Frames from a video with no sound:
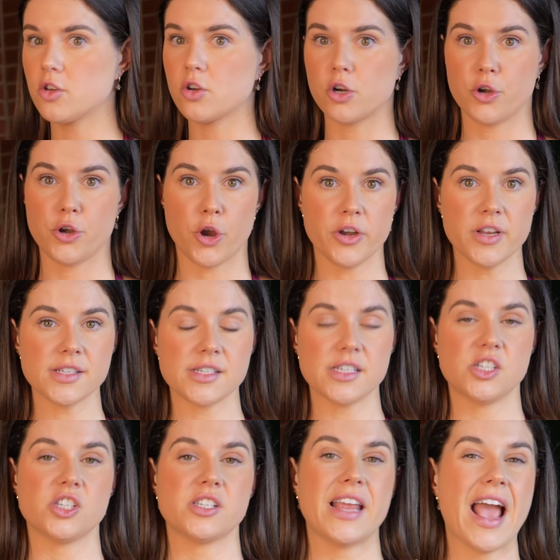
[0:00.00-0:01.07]
you're going to notice
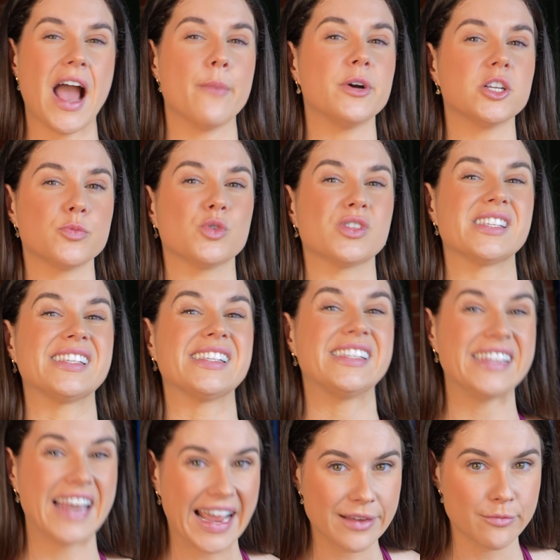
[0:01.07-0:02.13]
is just how much more
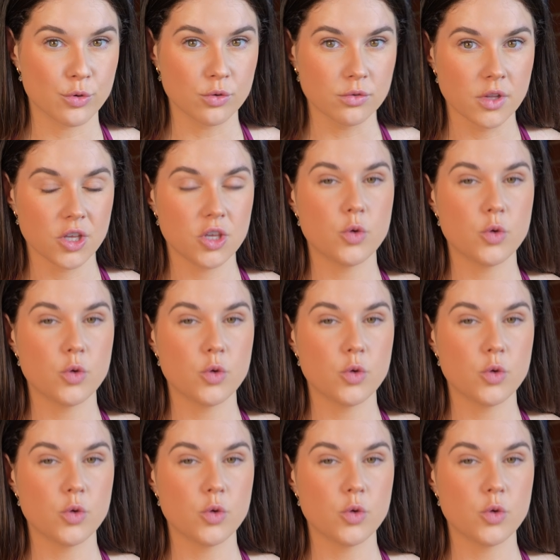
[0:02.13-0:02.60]
stable